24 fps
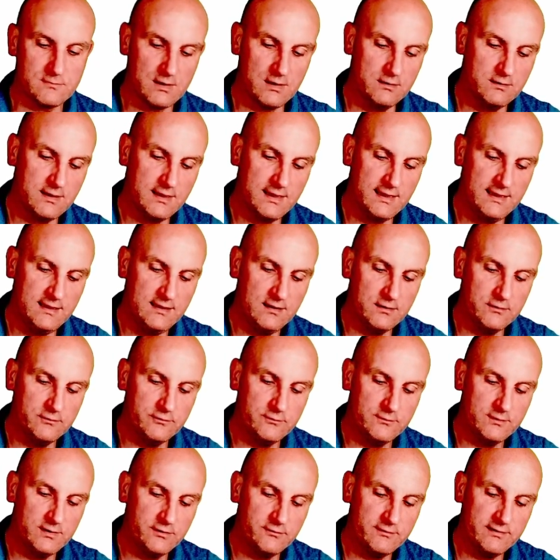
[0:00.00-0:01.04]
Okay, I'll
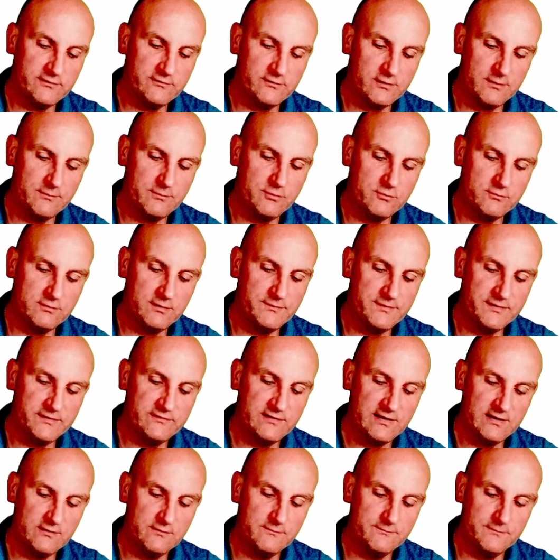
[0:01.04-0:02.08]
do another example, rub this
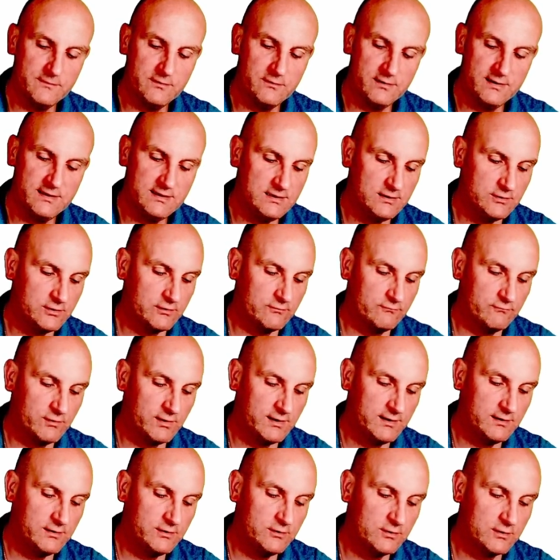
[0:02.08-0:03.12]
out. All right, you
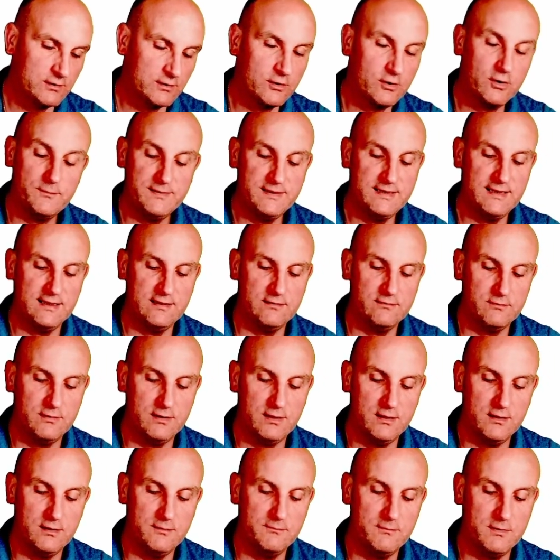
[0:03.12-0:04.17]
can copy down
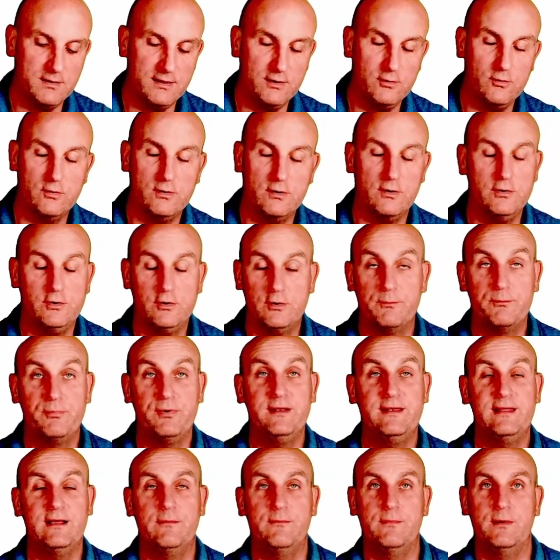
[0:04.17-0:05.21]
or you can
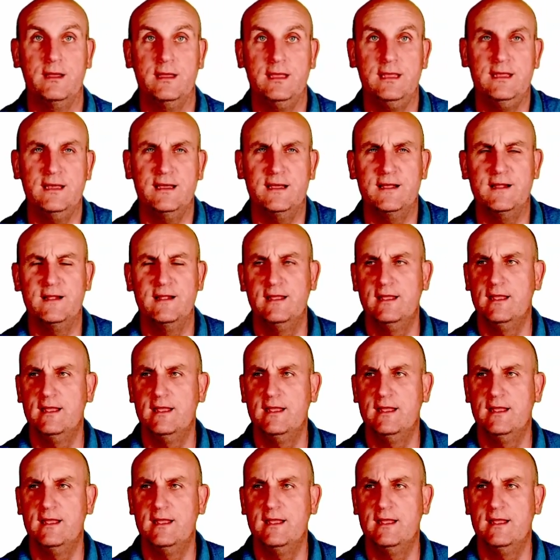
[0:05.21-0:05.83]
print out my,